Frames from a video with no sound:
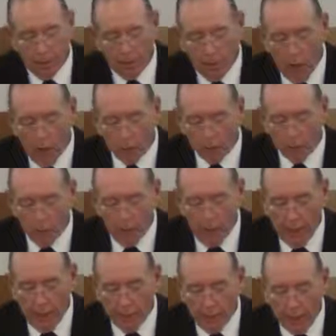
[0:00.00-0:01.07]
be washed
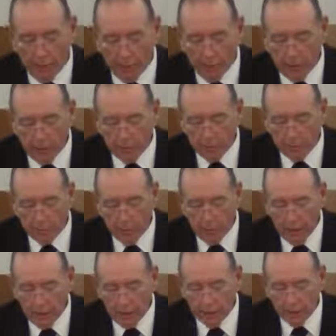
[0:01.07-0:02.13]
away by the precious
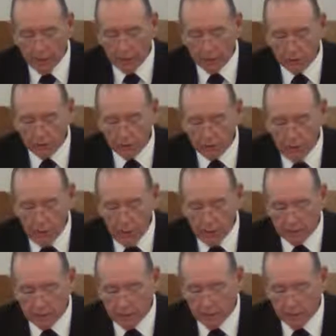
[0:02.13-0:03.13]
blood of Jesus Christ,